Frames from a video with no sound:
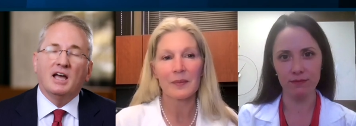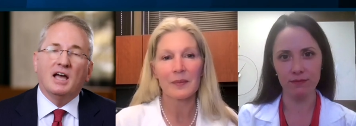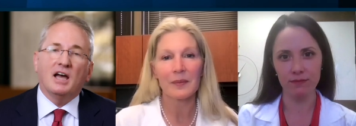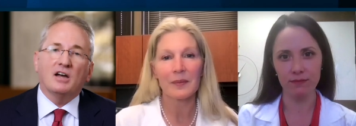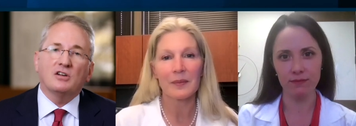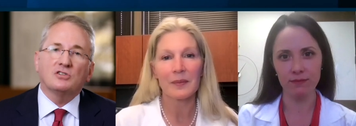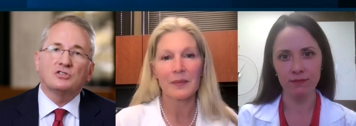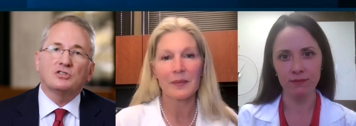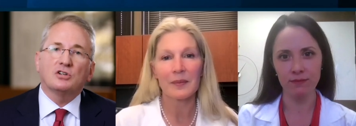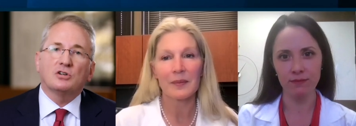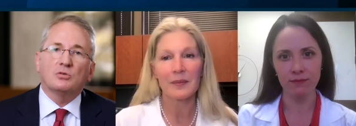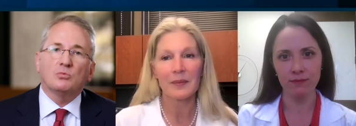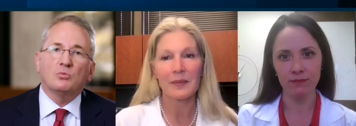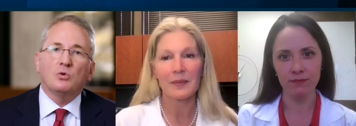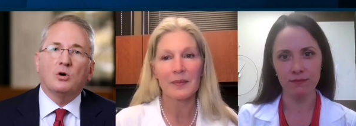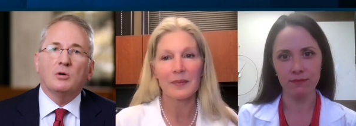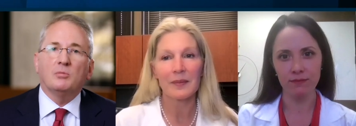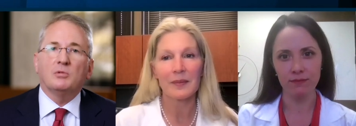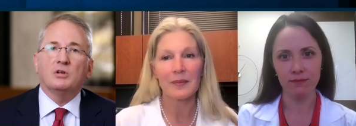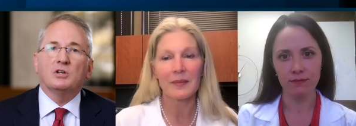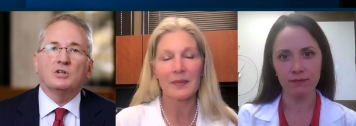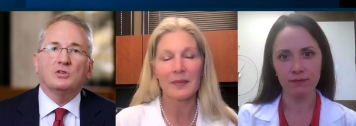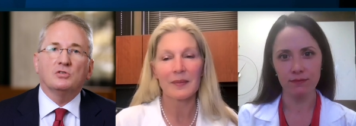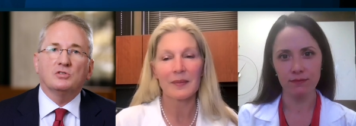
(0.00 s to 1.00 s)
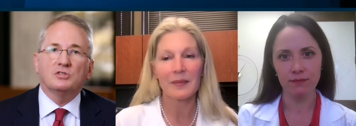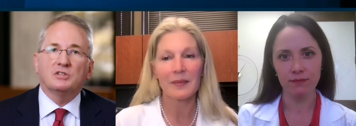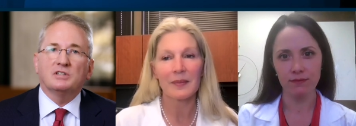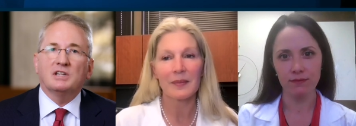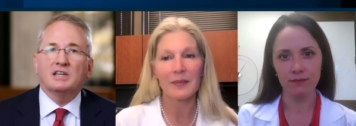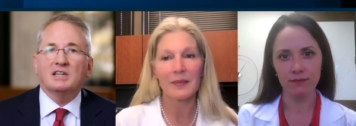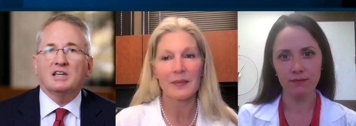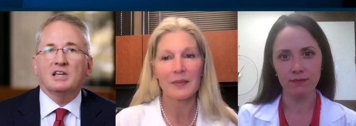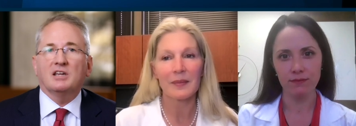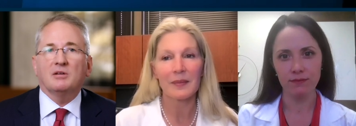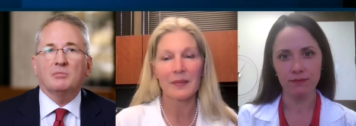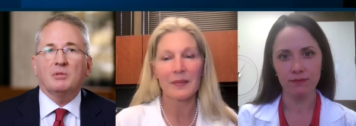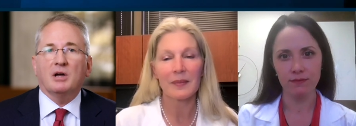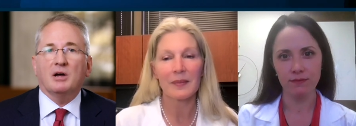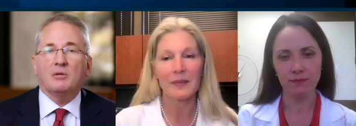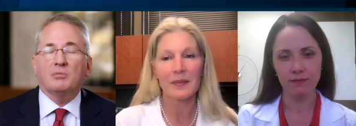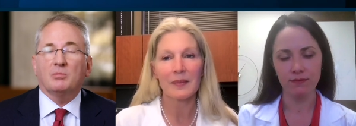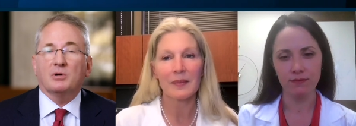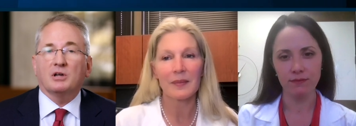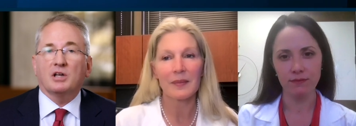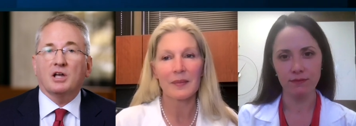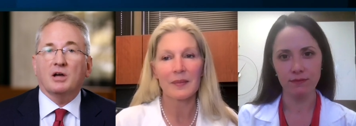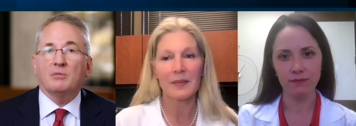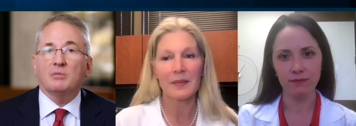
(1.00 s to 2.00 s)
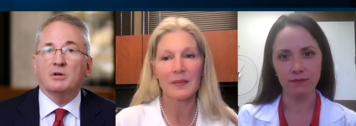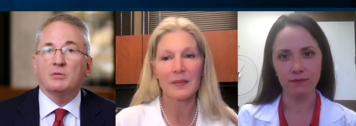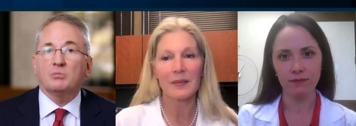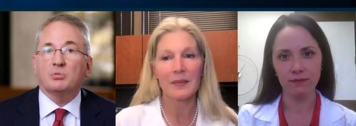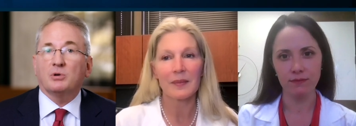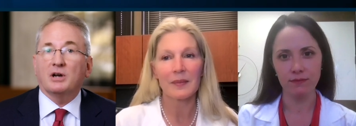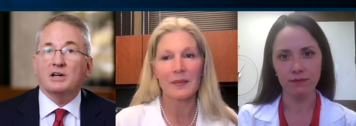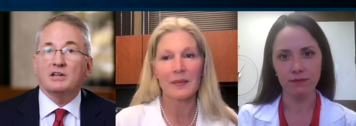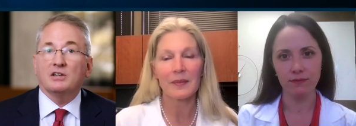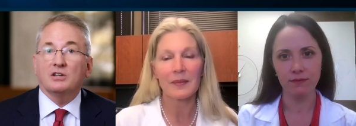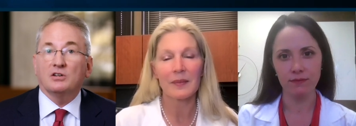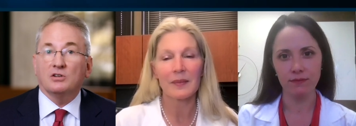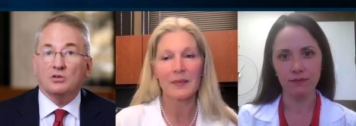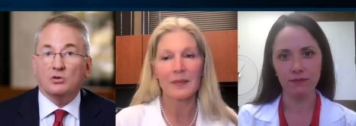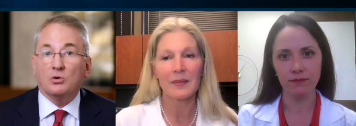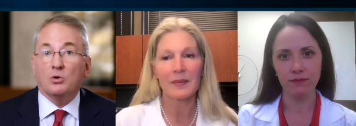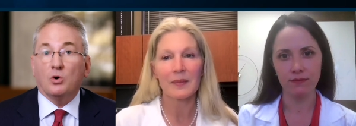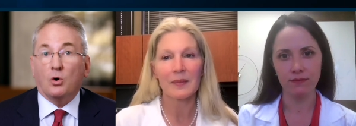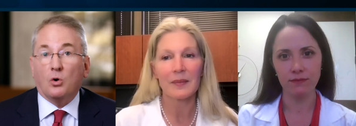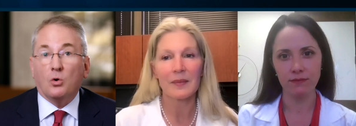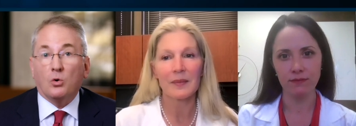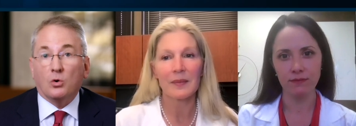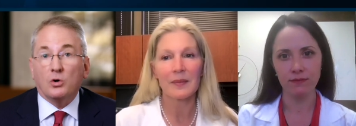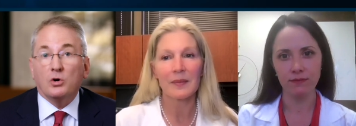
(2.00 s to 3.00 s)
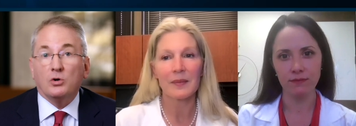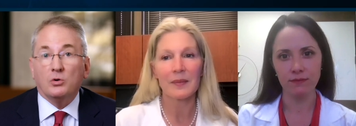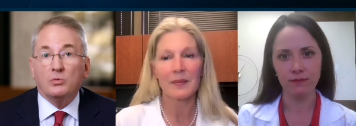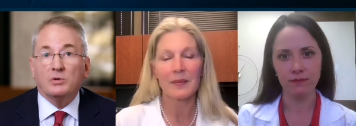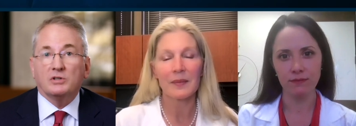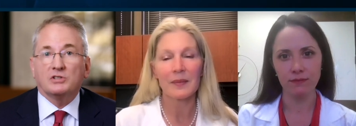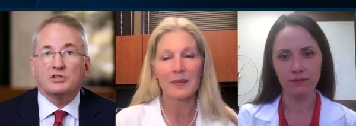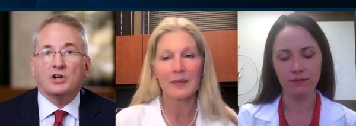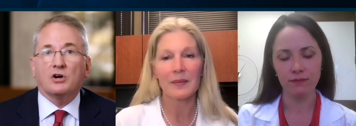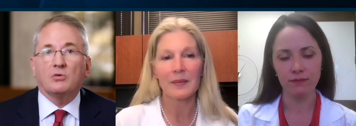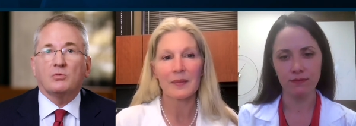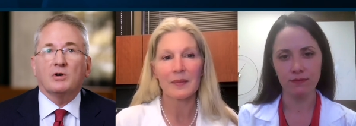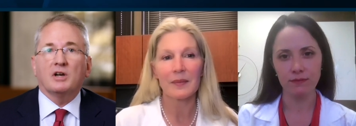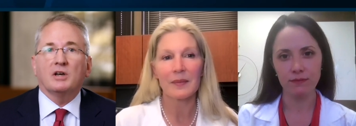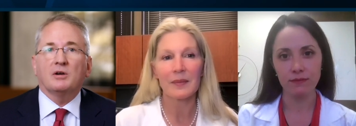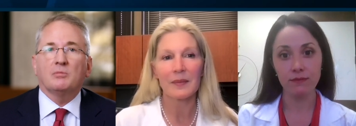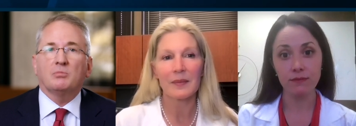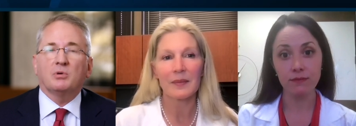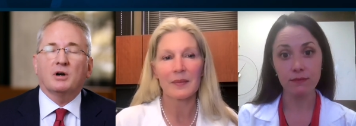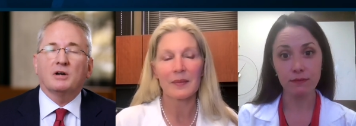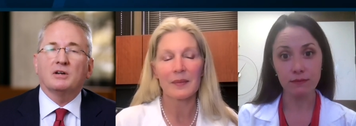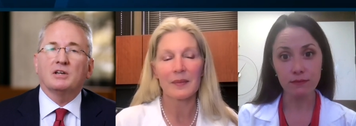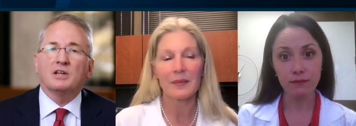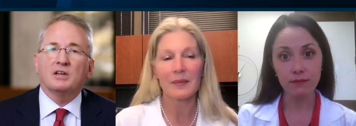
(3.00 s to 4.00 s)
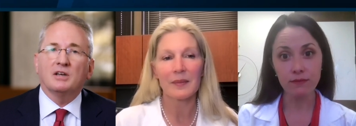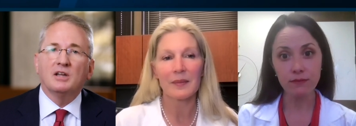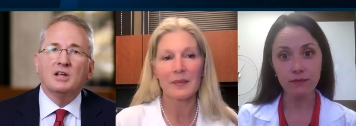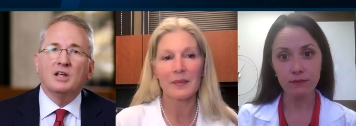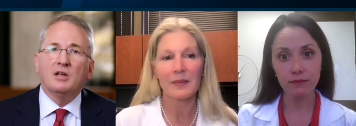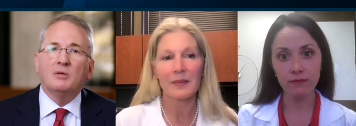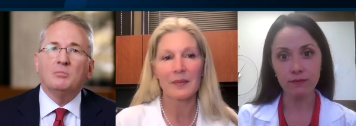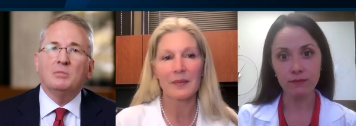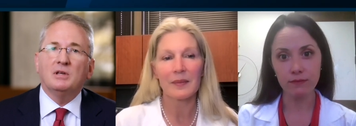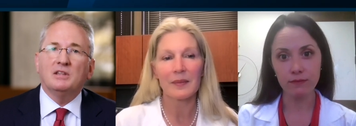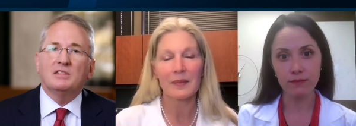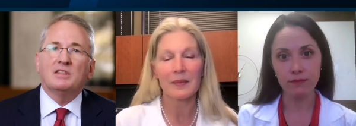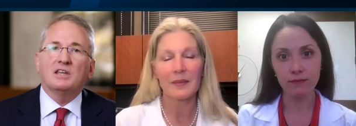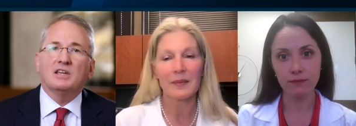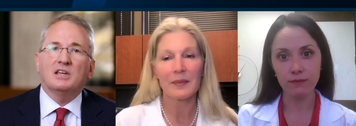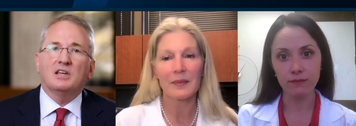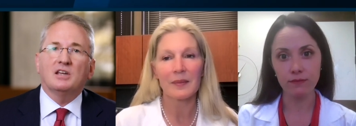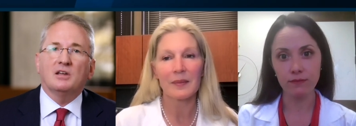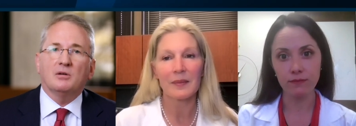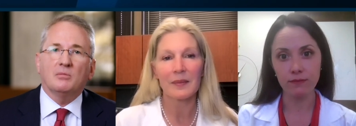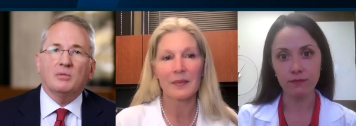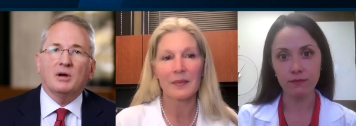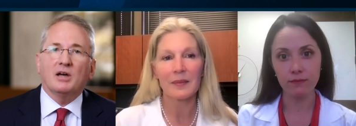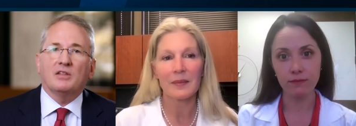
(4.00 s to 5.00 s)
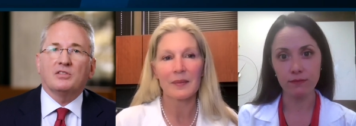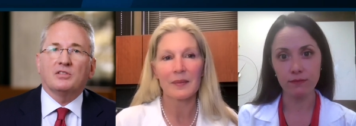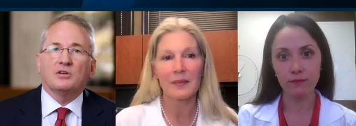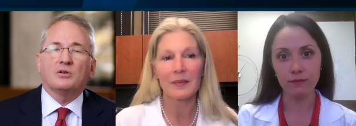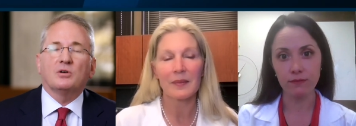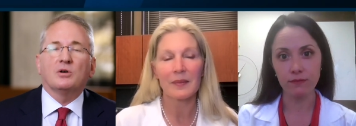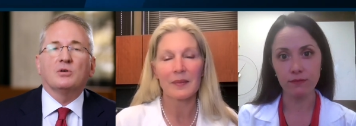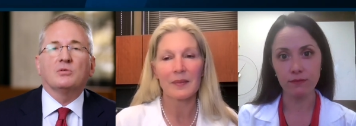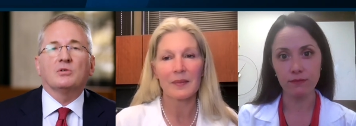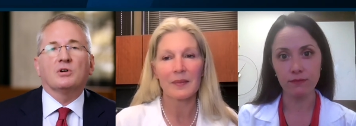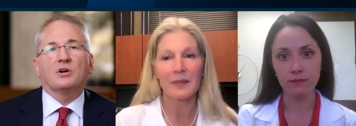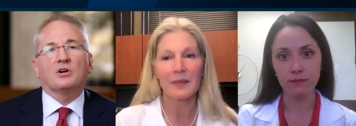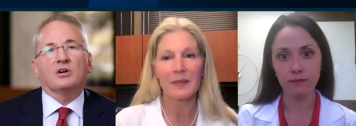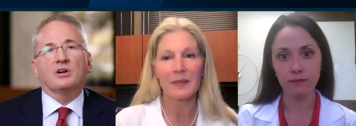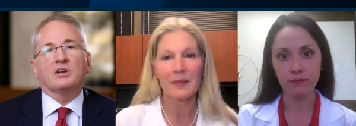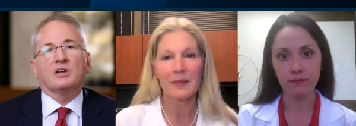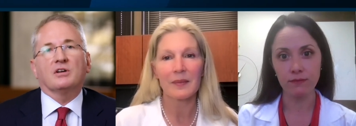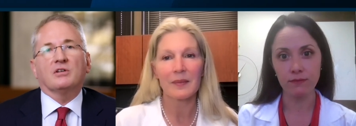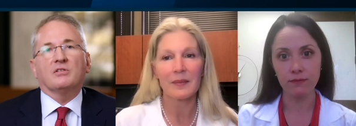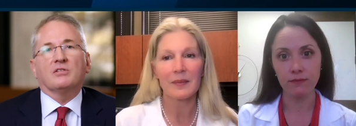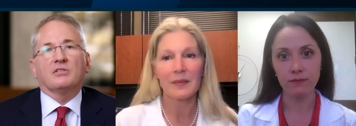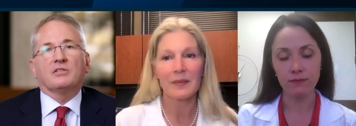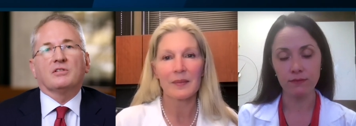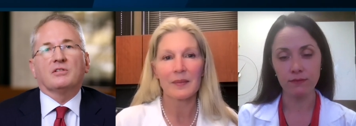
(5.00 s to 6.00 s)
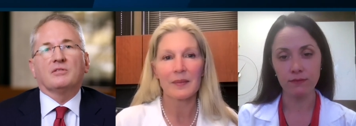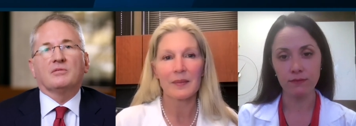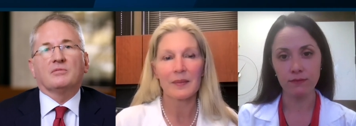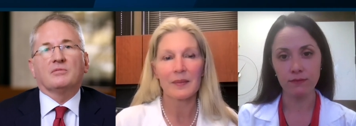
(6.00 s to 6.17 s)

Speaker 1: How should a woman who's thinking about becoming pregnant or who is already pregnant be thinking about their own heart health?